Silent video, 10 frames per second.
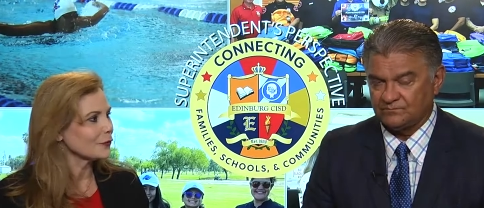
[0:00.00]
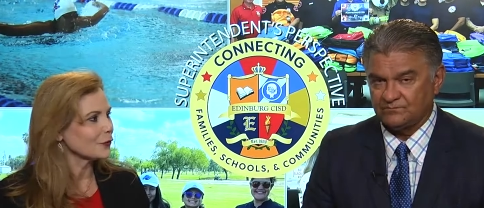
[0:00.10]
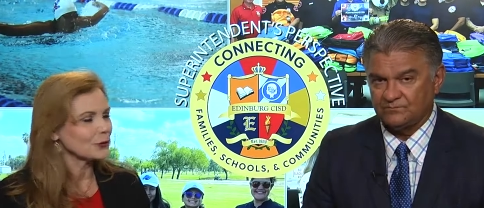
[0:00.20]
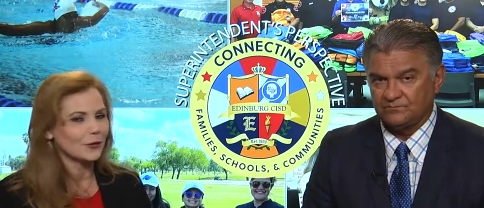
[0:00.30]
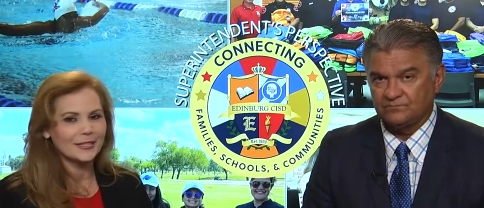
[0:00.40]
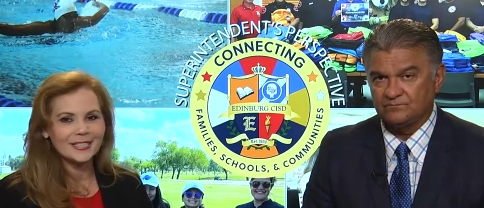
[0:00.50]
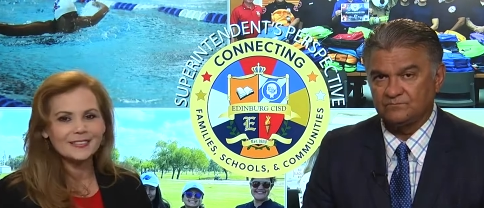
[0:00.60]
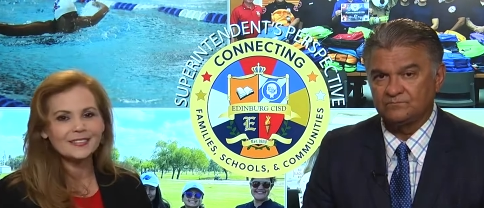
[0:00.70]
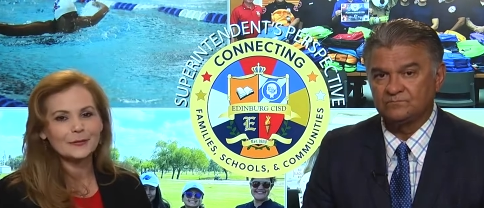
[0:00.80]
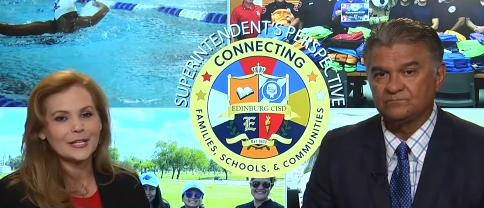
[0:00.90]
Speaker 1: for joining
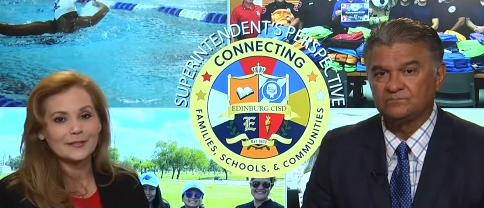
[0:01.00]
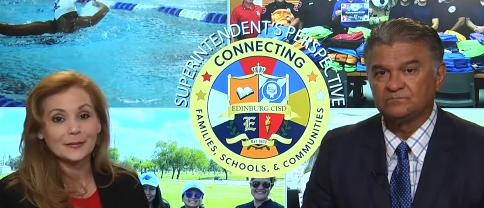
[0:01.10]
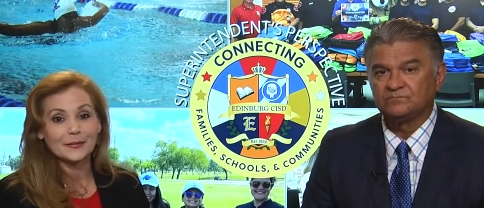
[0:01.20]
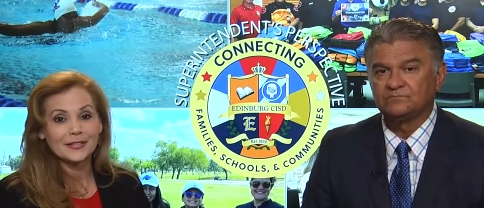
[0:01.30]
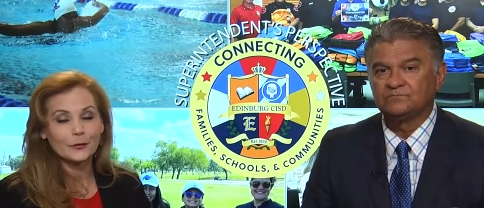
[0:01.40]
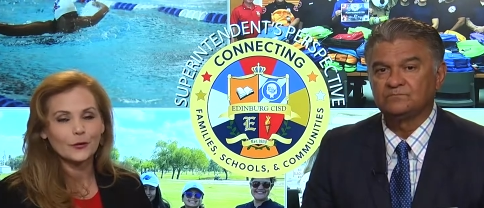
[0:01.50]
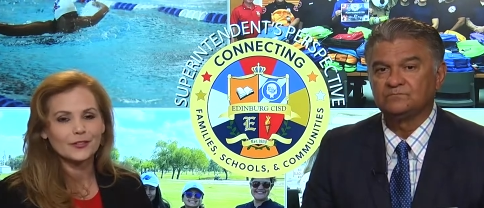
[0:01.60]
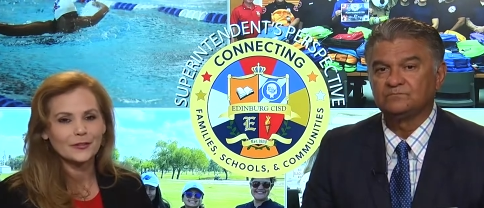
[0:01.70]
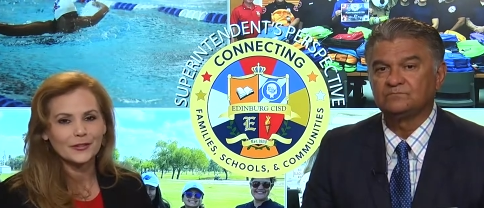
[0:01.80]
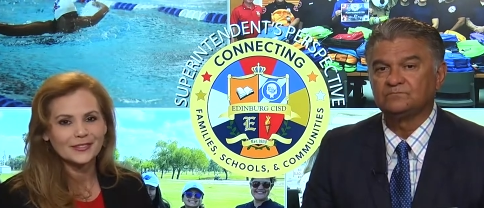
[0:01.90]
us. And we have something, of course,
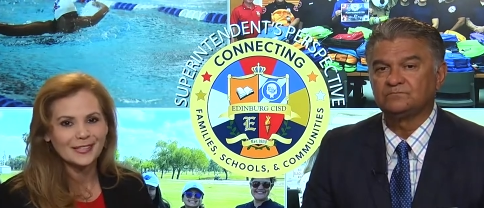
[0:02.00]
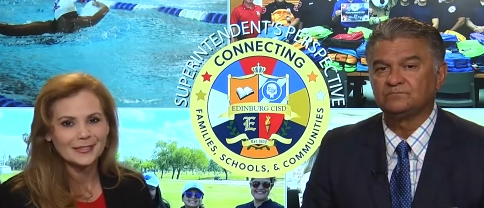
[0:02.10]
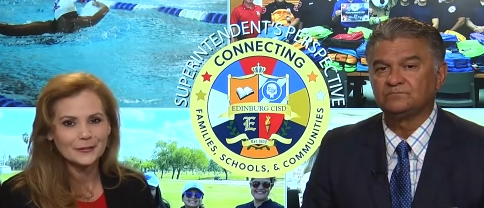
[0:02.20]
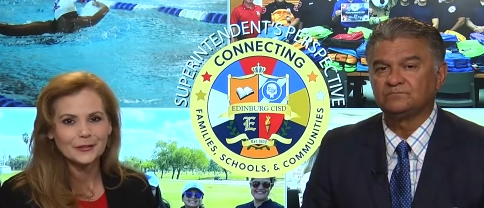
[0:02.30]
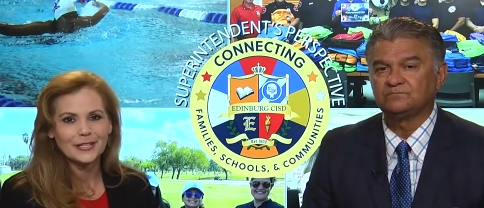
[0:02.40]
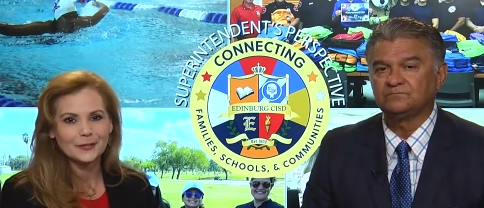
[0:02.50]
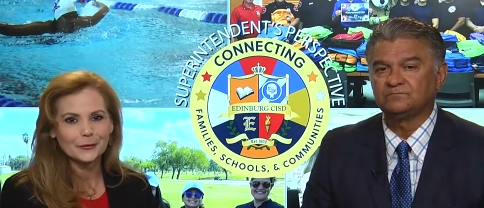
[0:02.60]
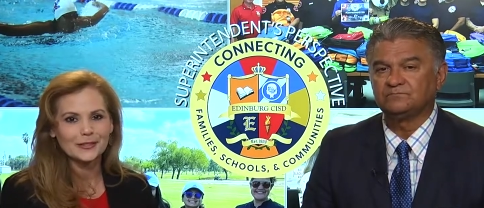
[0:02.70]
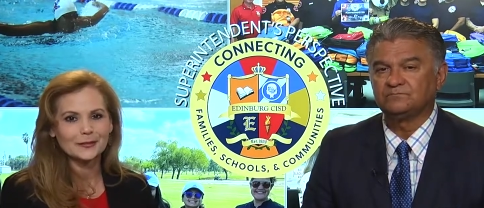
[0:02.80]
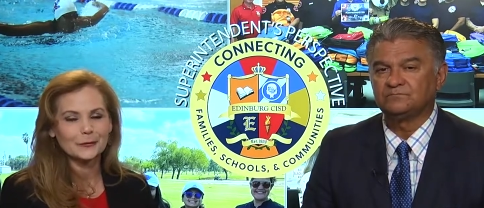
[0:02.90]
very exciting for you mm-hmm. next
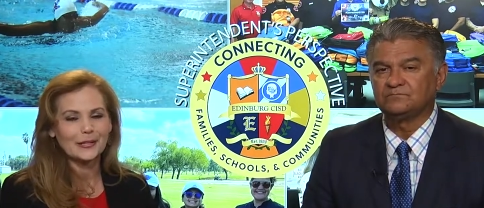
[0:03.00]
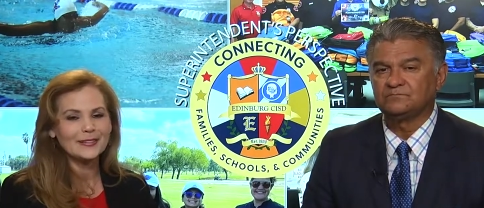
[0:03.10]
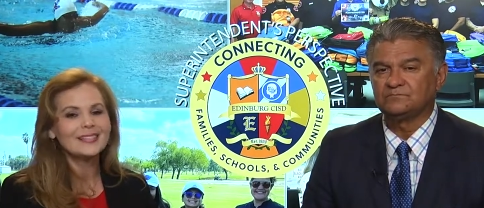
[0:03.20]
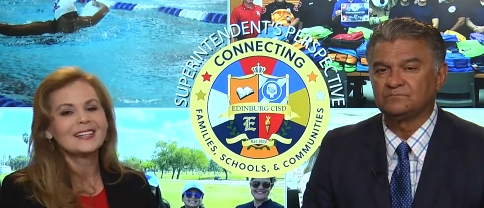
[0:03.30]
week as well.